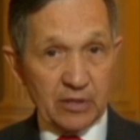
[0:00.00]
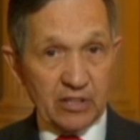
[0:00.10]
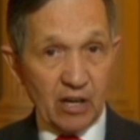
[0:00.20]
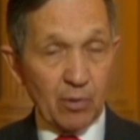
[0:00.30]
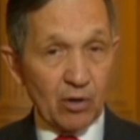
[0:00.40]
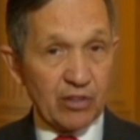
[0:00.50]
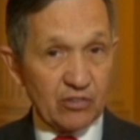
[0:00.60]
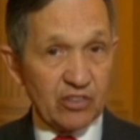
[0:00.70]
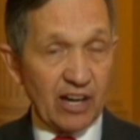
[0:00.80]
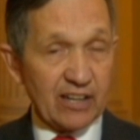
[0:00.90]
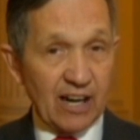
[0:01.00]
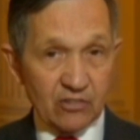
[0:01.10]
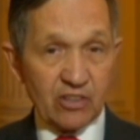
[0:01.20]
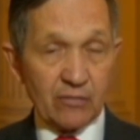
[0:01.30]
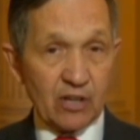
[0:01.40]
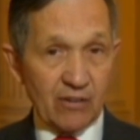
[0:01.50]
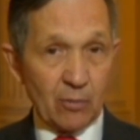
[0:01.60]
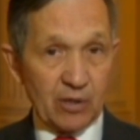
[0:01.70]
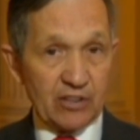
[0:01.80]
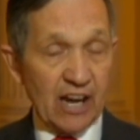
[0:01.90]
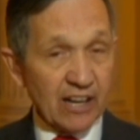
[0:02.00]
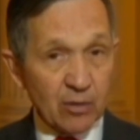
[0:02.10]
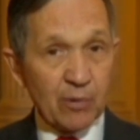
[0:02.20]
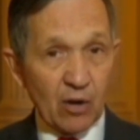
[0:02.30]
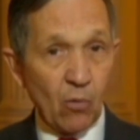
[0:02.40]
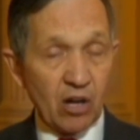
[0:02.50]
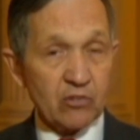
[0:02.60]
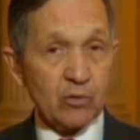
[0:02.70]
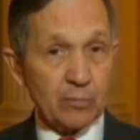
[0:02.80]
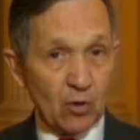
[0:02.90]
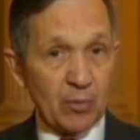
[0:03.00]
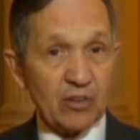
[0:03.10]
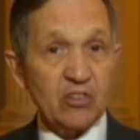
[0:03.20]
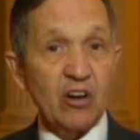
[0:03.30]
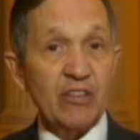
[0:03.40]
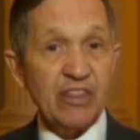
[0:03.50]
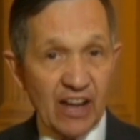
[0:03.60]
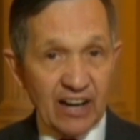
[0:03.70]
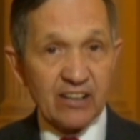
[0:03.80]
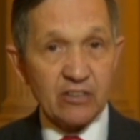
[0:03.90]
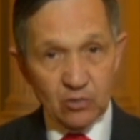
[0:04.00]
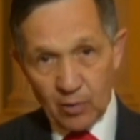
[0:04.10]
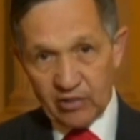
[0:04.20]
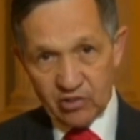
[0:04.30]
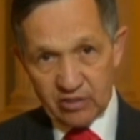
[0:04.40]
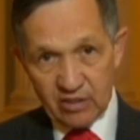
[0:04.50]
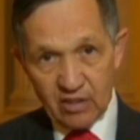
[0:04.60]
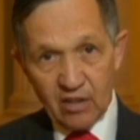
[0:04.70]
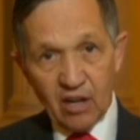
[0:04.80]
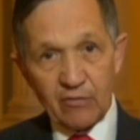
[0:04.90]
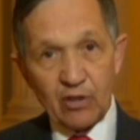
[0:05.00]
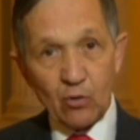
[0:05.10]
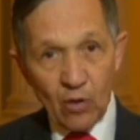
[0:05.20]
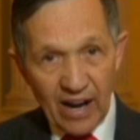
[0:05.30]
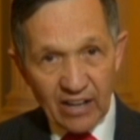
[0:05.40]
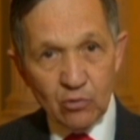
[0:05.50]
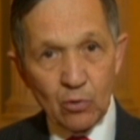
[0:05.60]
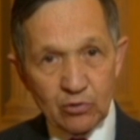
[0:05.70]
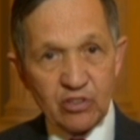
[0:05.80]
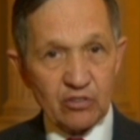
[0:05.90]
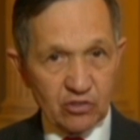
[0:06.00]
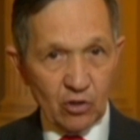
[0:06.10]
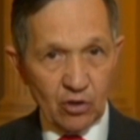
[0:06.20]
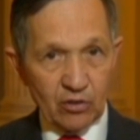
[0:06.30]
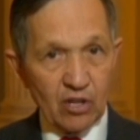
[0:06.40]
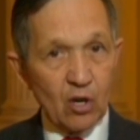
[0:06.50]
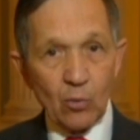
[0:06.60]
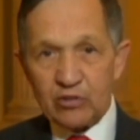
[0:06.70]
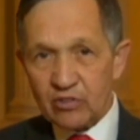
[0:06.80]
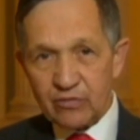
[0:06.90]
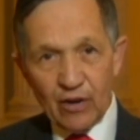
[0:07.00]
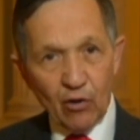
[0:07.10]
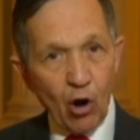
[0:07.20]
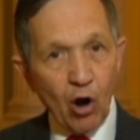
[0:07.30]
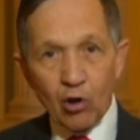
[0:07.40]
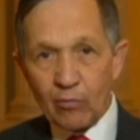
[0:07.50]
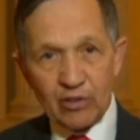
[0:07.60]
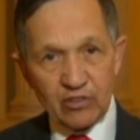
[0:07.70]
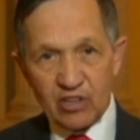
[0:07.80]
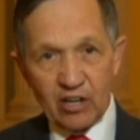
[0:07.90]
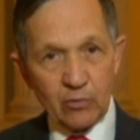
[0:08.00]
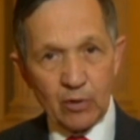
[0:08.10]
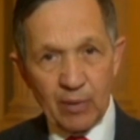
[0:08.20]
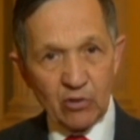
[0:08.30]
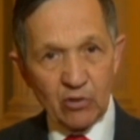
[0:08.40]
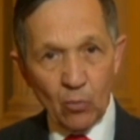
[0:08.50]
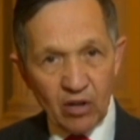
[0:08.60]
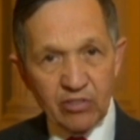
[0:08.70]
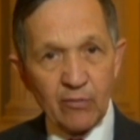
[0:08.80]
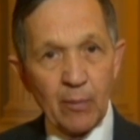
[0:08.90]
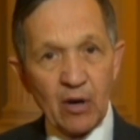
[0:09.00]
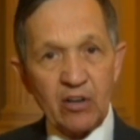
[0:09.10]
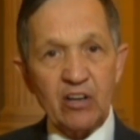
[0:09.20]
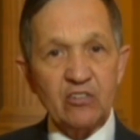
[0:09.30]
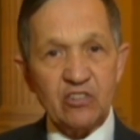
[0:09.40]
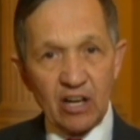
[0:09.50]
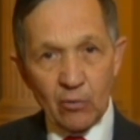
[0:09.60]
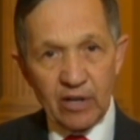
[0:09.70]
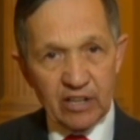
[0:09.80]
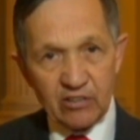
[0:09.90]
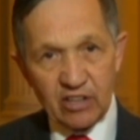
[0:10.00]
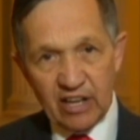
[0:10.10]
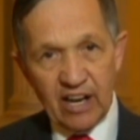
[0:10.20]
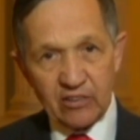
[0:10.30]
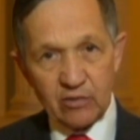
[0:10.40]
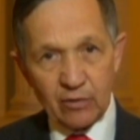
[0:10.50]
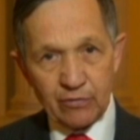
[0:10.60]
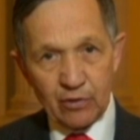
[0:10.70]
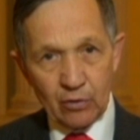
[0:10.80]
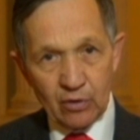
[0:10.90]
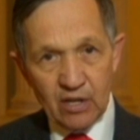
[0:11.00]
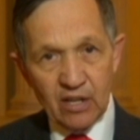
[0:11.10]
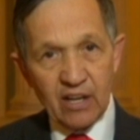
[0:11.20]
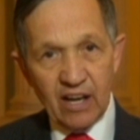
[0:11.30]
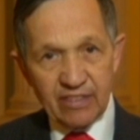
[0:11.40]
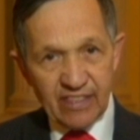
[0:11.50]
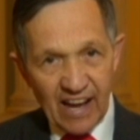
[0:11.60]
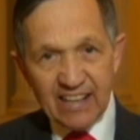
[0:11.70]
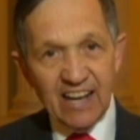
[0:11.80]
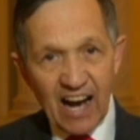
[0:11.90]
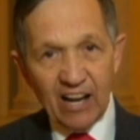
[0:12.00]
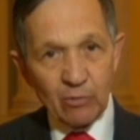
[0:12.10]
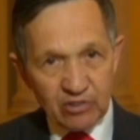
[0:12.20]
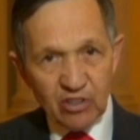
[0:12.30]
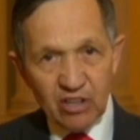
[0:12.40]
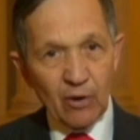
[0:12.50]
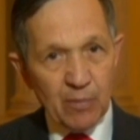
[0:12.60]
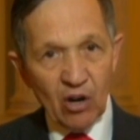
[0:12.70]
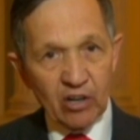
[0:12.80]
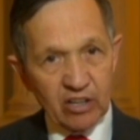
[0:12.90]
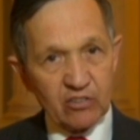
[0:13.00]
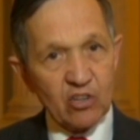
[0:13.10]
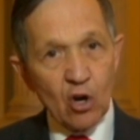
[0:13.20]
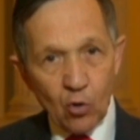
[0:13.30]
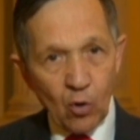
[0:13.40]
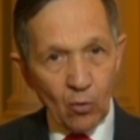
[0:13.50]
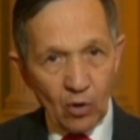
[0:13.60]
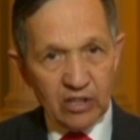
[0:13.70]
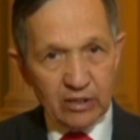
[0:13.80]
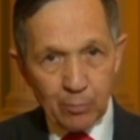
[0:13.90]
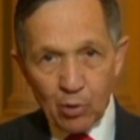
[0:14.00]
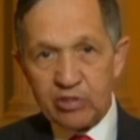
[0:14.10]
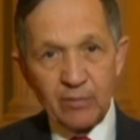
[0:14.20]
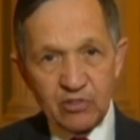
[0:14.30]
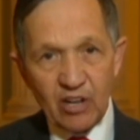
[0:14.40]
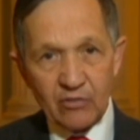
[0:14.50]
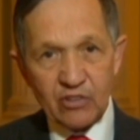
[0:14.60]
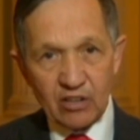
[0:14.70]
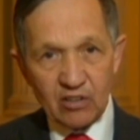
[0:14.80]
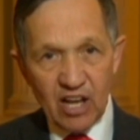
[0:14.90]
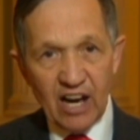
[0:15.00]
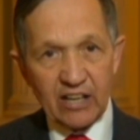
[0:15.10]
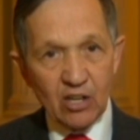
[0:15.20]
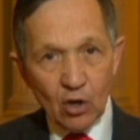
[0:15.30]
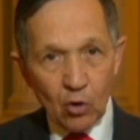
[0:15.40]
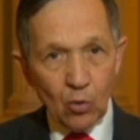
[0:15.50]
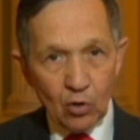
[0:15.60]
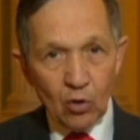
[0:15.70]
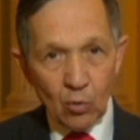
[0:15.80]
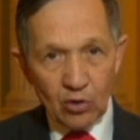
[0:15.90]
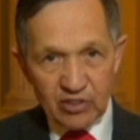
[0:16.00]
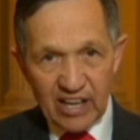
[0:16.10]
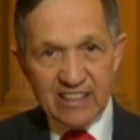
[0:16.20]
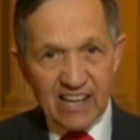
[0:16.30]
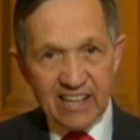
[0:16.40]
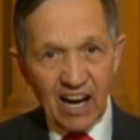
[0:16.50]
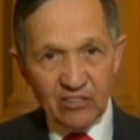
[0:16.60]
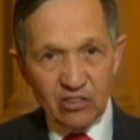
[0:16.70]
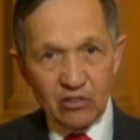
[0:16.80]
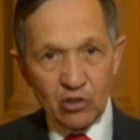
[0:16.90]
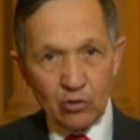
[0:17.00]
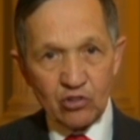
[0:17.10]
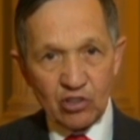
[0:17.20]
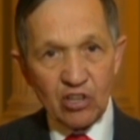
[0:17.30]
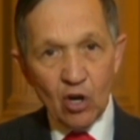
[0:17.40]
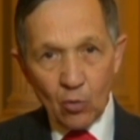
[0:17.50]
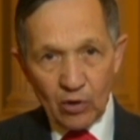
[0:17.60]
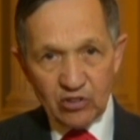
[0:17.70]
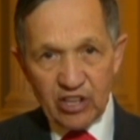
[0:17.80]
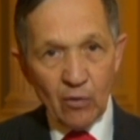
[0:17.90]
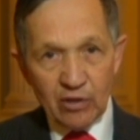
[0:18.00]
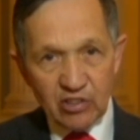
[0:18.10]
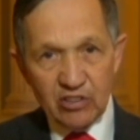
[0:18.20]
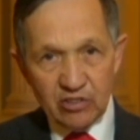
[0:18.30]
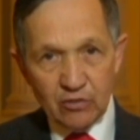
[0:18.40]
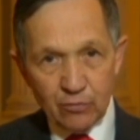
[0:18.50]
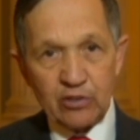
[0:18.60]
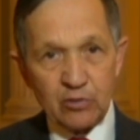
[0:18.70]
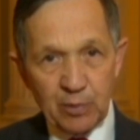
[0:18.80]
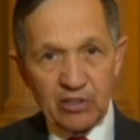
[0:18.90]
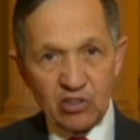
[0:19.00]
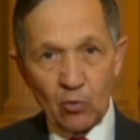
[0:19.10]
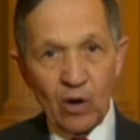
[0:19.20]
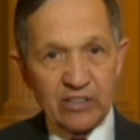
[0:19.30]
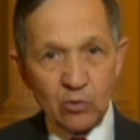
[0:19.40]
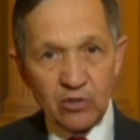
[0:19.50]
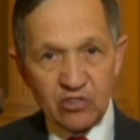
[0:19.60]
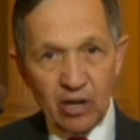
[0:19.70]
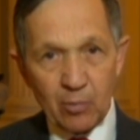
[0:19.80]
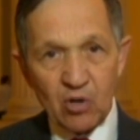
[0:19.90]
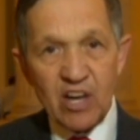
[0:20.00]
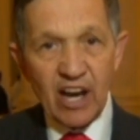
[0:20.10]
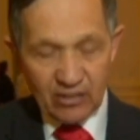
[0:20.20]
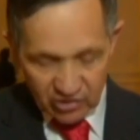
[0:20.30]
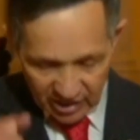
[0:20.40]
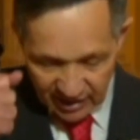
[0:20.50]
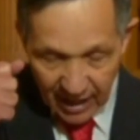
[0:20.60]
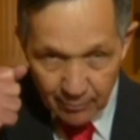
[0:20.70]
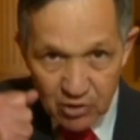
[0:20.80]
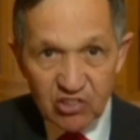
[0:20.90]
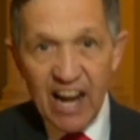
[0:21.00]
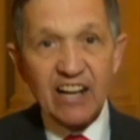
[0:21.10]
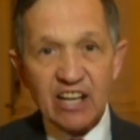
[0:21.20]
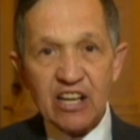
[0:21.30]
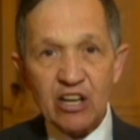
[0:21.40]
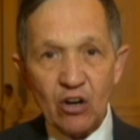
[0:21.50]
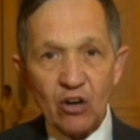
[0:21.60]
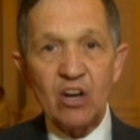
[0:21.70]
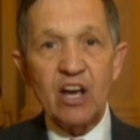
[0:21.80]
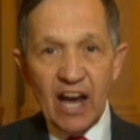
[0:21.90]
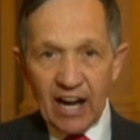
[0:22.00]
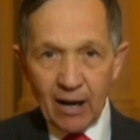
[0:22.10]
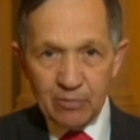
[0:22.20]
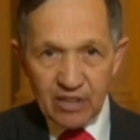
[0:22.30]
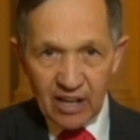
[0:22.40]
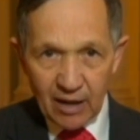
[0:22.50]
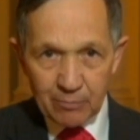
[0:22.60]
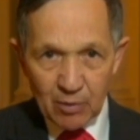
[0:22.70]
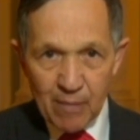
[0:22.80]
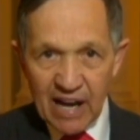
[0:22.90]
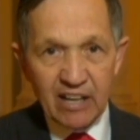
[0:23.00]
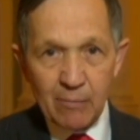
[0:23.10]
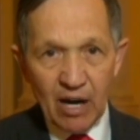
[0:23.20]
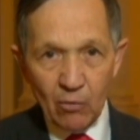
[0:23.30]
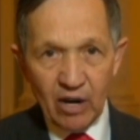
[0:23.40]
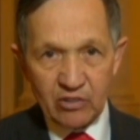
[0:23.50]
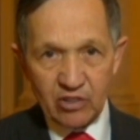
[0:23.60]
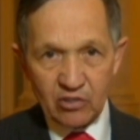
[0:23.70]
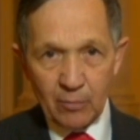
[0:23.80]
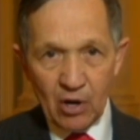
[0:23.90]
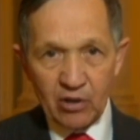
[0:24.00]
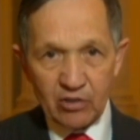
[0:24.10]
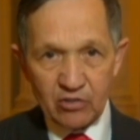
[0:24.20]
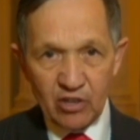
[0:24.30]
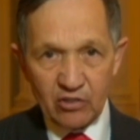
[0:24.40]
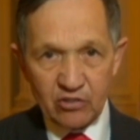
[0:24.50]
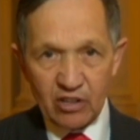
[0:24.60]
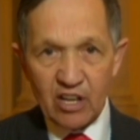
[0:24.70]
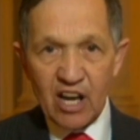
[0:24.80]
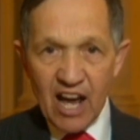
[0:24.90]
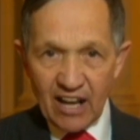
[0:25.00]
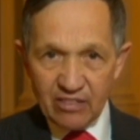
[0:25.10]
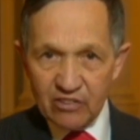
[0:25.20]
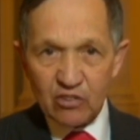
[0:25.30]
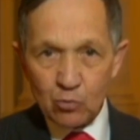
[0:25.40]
be done, both inside and outside of government. The Occupy Wall Street movement is an authentic expression of the grassroots concern, which is felt all over this country about the wealth of America accelerating into the hands of a few. And thank God we still have Americans who are willing to put themselves on the line, who will take that Constitution, which guarantees us free speech and a right to assemble, and say that I'm standing here and I'm demanding my rights as an American citizen, and this